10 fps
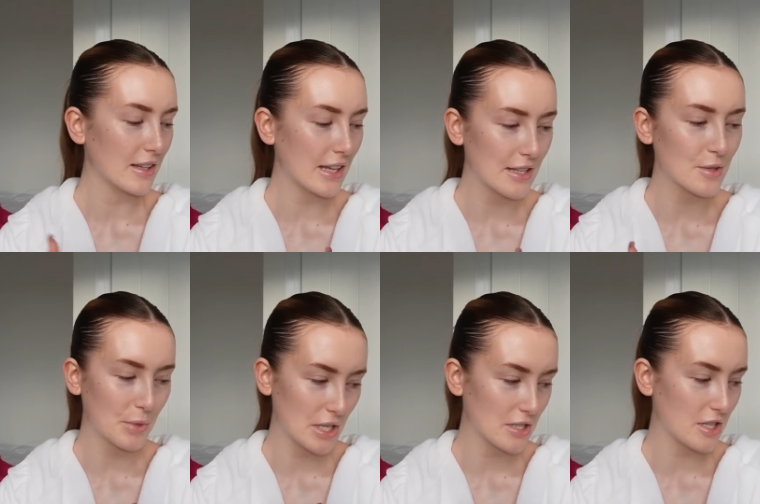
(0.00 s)
get
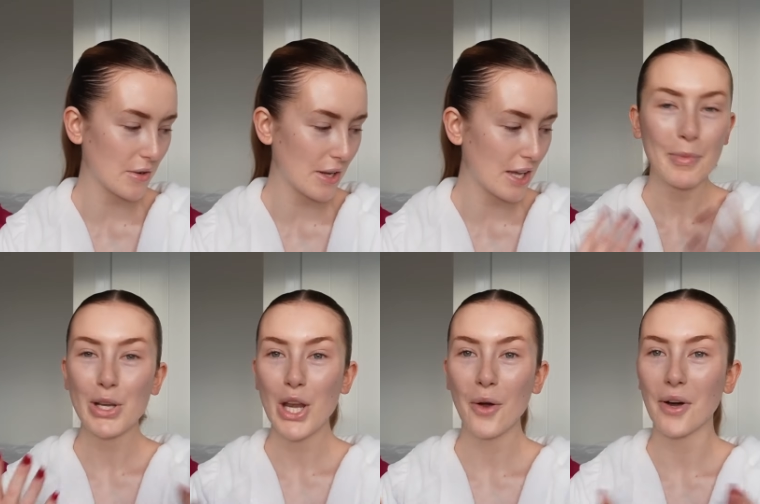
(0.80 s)
someone in to do it?
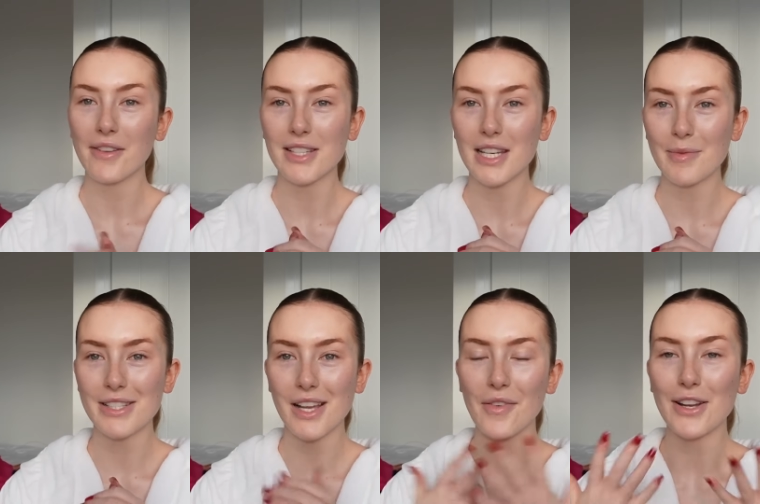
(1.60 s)
But no, I've said it
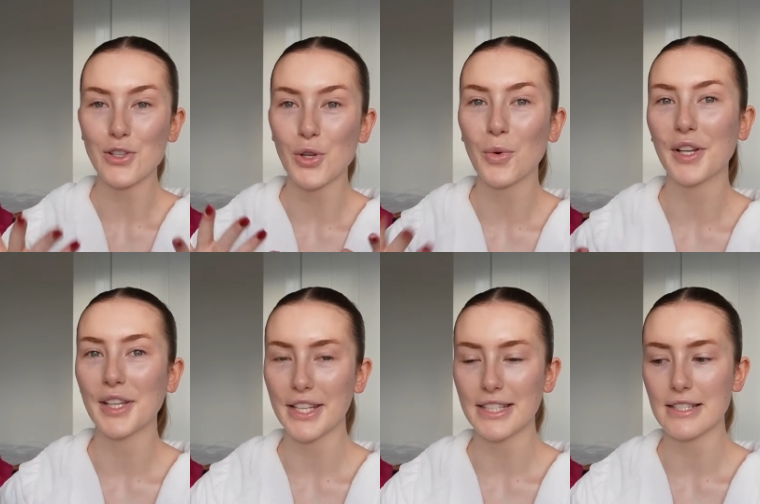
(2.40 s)
myself. I do wanna
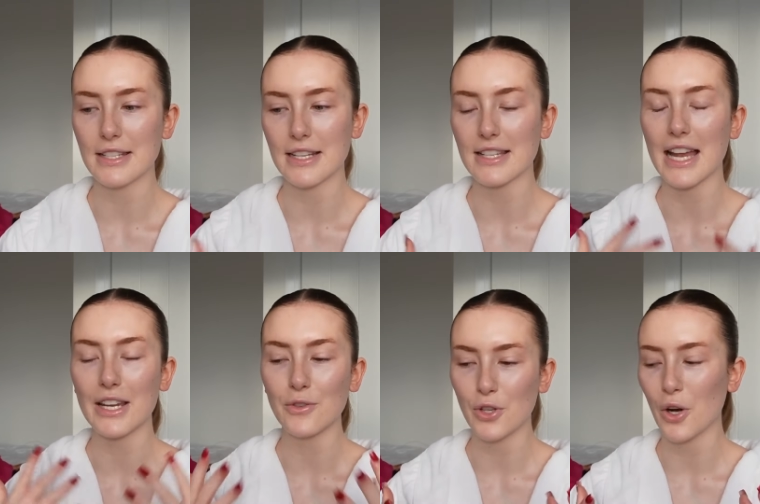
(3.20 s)
learn these things and
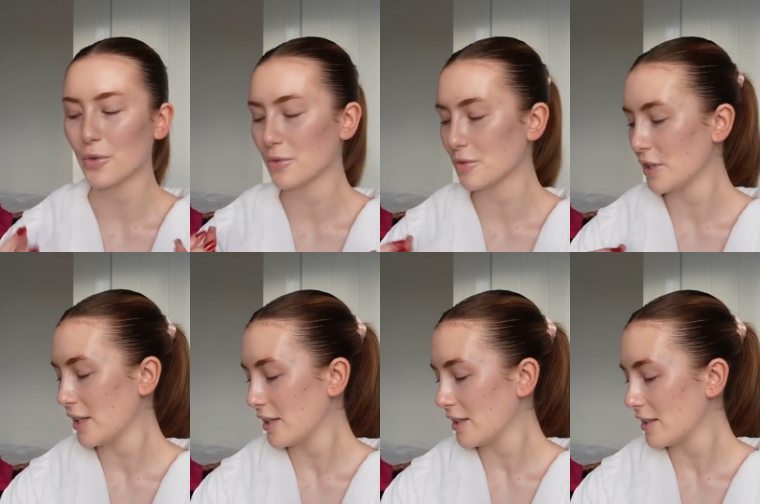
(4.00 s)
you don't
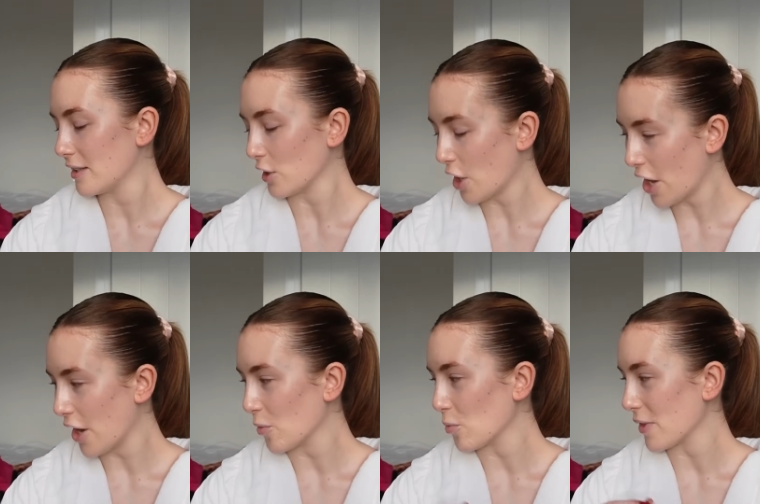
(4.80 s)

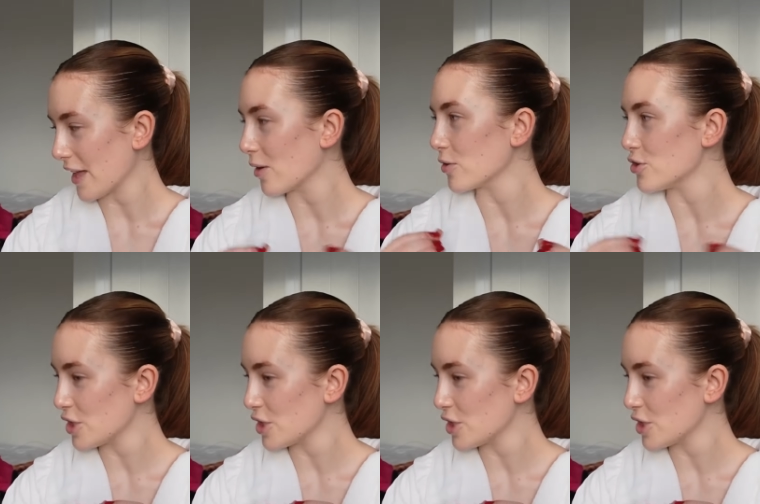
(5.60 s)
learn without